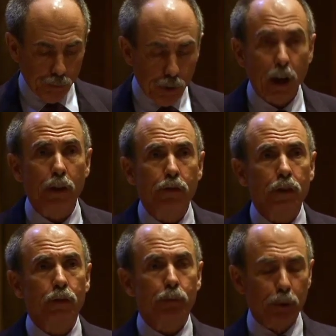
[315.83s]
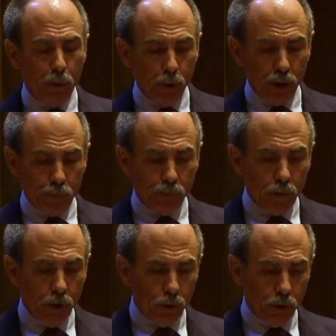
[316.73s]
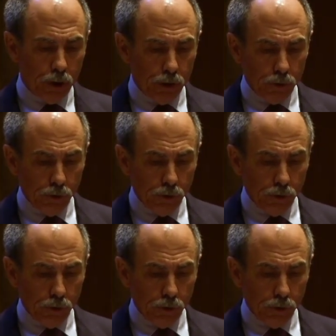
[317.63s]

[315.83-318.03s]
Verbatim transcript: policies promoting uh,